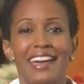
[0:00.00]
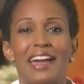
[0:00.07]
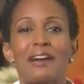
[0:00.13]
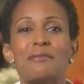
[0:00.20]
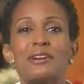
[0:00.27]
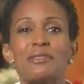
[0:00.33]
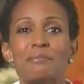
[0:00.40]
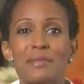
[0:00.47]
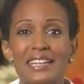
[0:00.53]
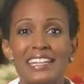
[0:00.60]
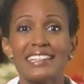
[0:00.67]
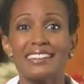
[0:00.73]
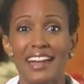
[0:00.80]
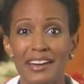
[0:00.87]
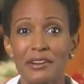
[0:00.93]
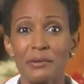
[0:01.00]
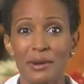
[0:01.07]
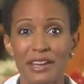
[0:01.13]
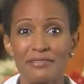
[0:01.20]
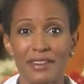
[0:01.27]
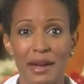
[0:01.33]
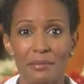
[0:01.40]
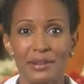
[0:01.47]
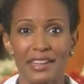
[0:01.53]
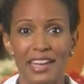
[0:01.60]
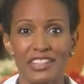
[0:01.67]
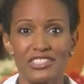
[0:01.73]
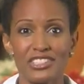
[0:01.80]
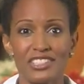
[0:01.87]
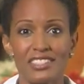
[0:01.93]
And with many lighter weight
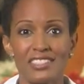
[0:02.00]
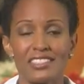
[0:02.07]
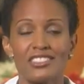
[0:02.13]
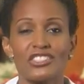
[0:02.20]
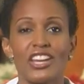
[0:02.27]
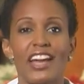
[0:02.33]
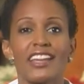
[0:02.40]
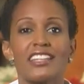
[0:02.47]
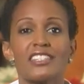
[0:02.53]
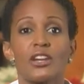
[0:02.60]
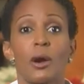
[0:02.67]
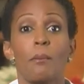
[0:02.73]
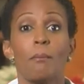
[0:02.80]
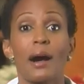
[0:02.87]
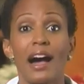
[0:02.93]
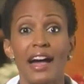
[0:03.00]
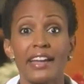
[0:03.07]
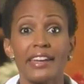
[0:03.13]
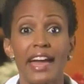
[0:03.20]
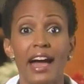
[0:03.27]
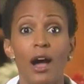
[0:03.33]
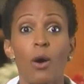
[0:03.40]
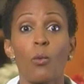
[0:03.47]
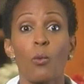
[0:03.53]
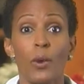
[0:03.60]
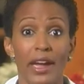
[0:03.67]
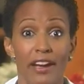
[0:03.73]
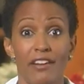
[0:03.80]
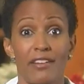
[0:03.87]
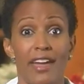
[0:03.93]
fabrications, jackets are buy now,
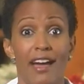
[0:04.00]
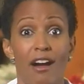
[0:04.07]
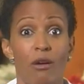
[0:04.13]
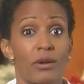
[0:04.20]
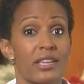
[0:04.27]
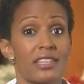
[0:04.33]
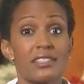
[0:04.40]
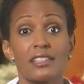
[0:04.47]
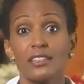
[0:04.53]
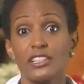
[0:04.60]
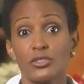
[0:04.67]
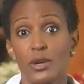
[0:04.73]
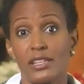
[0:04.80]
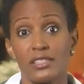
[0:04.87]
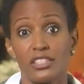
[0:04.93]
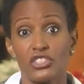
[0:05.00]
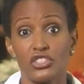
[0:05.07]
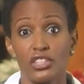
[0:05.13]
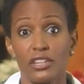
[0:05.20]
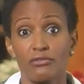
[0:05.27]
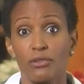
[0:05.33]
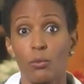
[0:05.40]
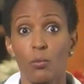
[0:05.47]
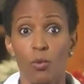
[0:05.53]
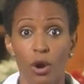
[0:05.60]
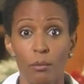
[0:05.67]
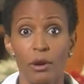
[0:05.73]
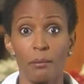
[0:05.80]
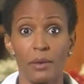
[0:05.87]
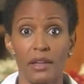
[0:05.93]
wear now, easily transitioning from
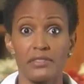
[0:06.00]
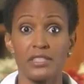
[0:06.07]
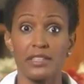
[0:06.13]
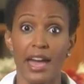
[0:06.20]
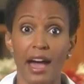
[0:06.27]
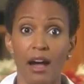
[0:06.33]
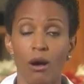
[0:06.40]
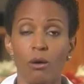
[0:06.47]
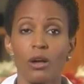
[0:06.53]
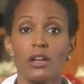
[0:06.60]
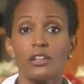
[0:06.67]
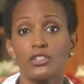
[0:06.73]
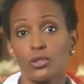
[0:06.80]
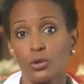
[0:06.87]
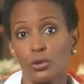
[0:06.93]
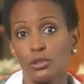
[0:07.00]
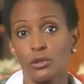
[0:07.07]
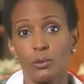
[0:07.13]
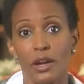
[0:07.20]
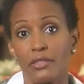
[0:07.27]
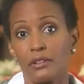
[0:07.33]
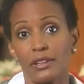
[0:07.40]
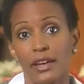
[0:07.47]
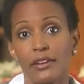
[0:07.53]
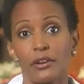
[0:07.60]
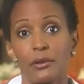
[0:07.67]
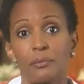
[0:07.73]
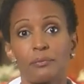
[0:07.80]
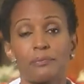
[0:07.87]
warmer months now to cooler weather later.